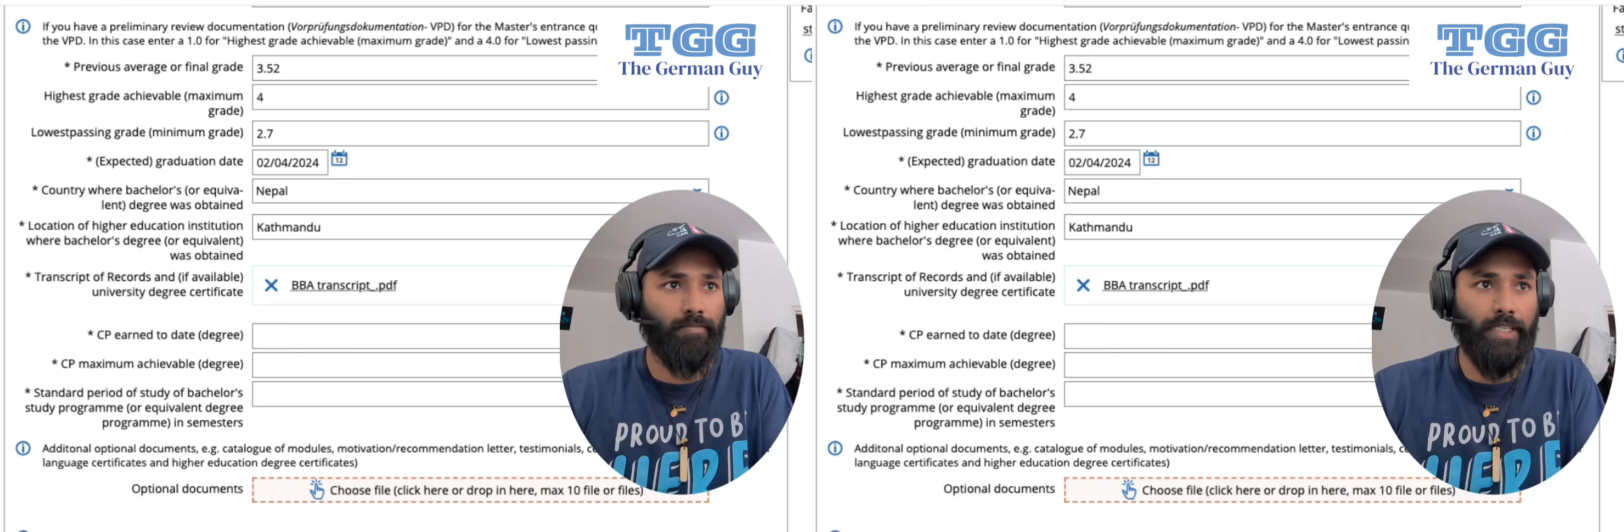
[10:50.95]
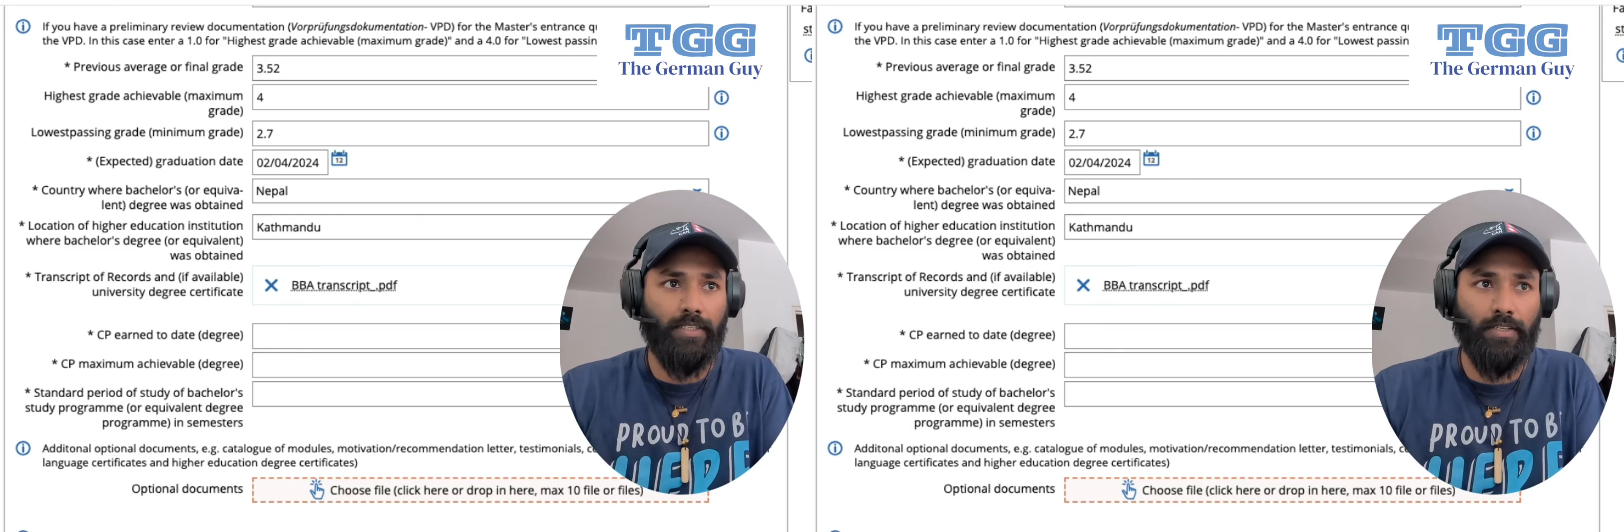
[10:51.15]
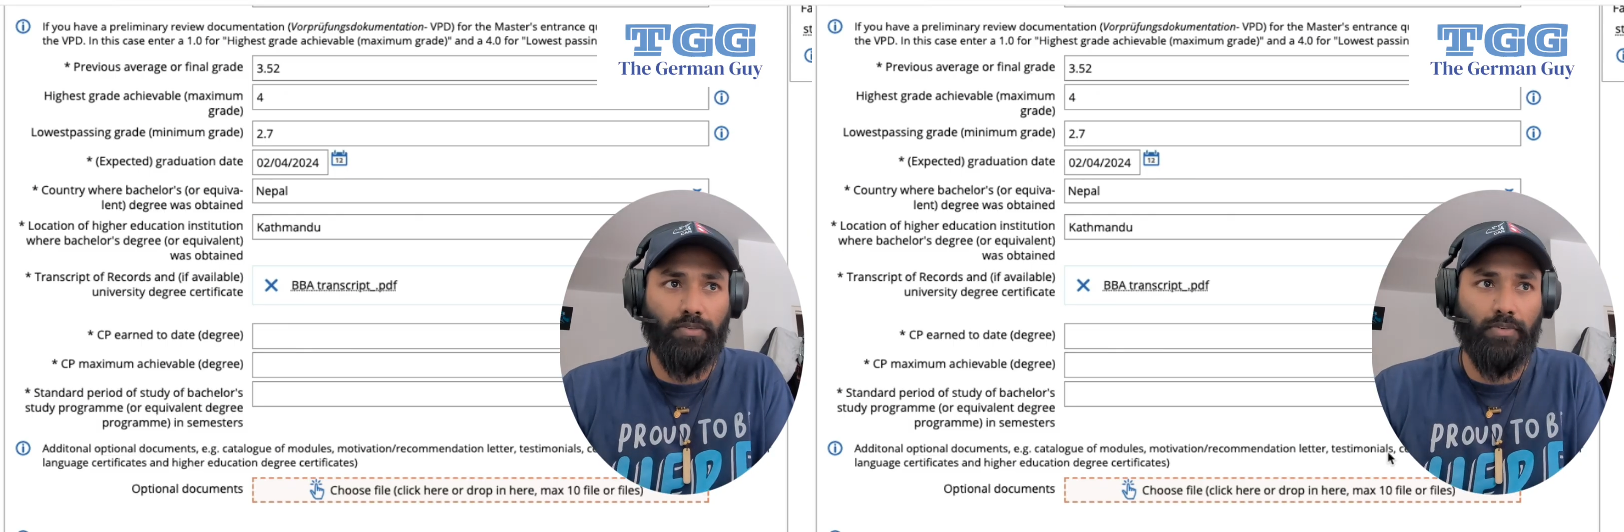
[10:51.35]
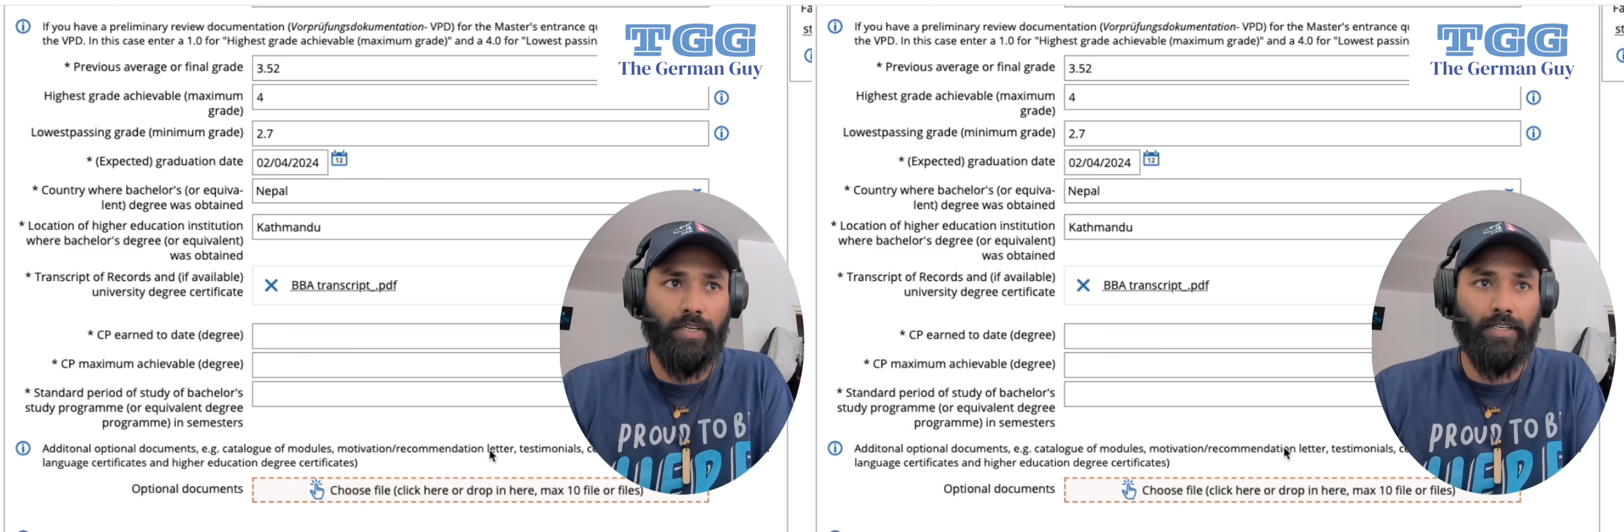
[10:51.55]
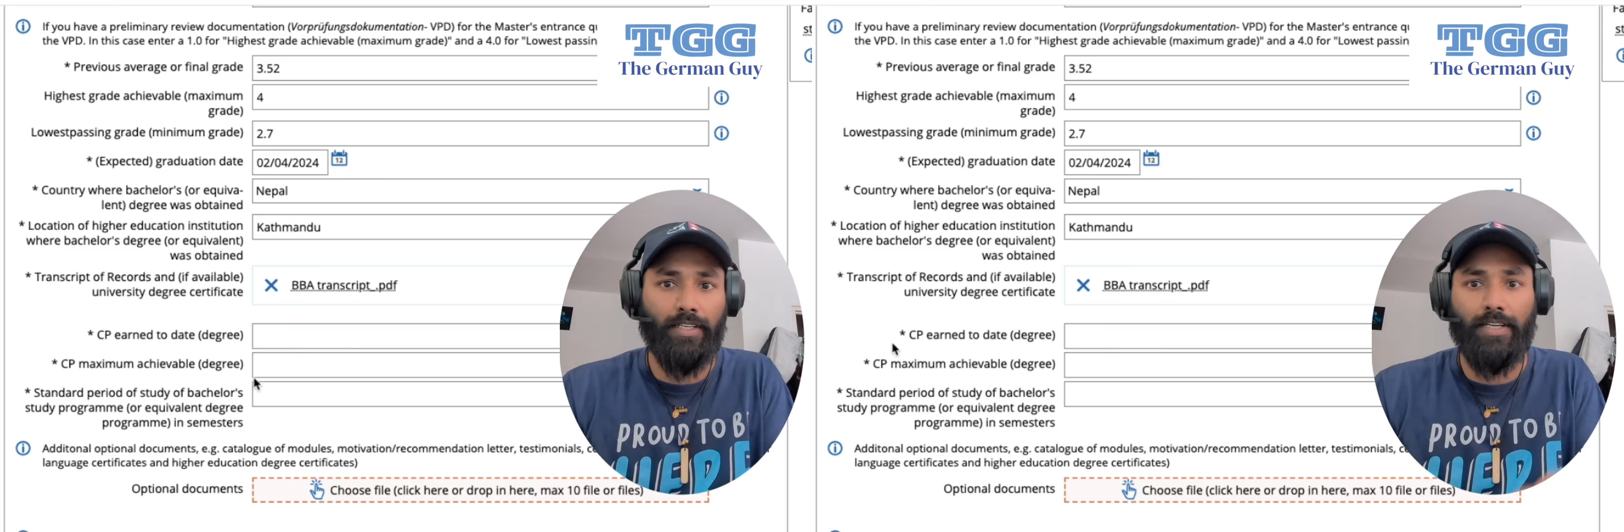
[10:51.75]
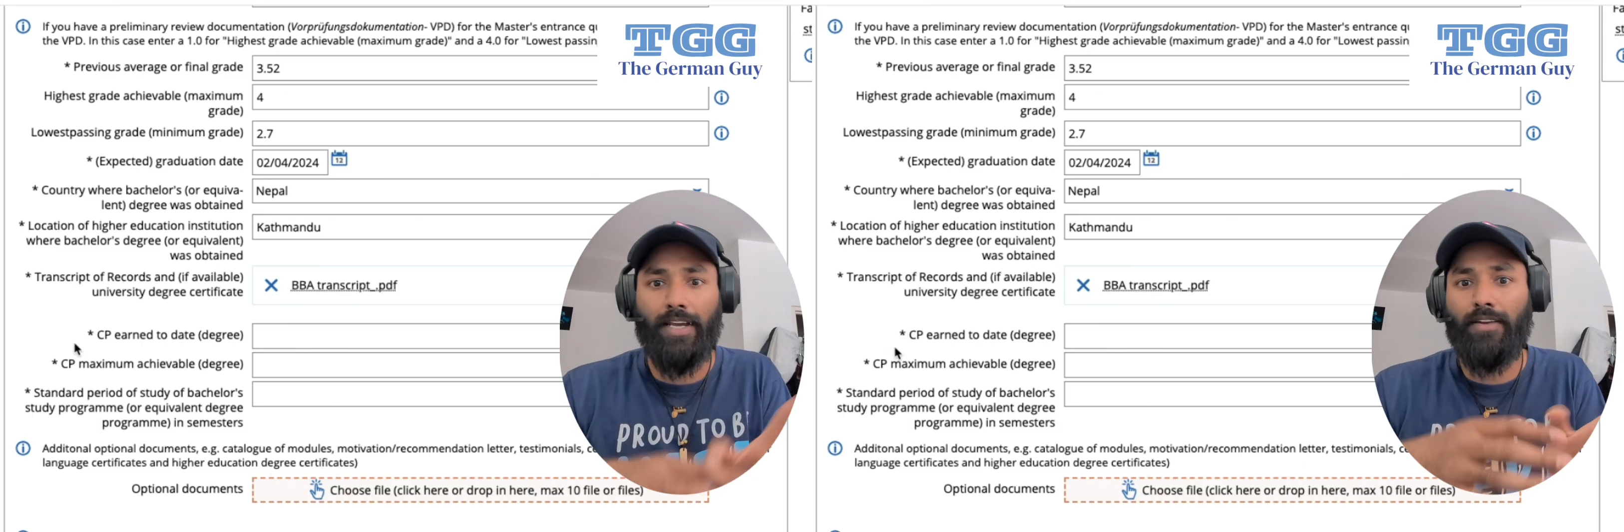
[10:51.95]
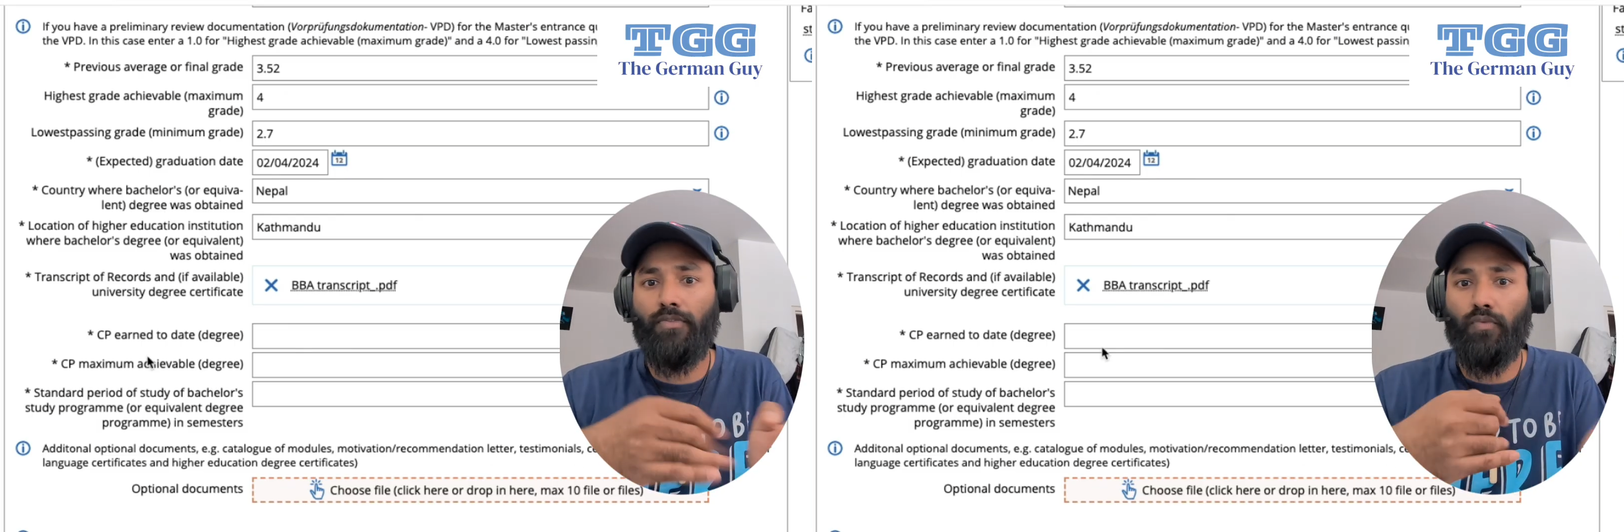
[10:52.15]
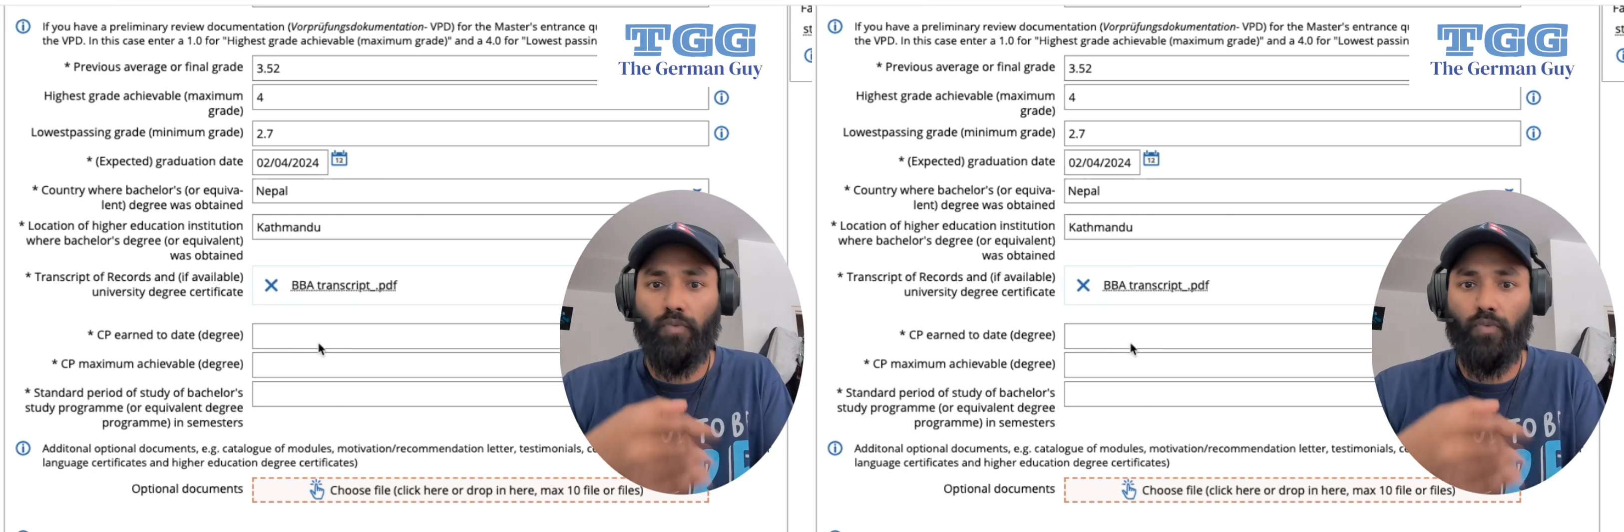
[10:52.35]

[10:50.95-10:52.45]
mention 210,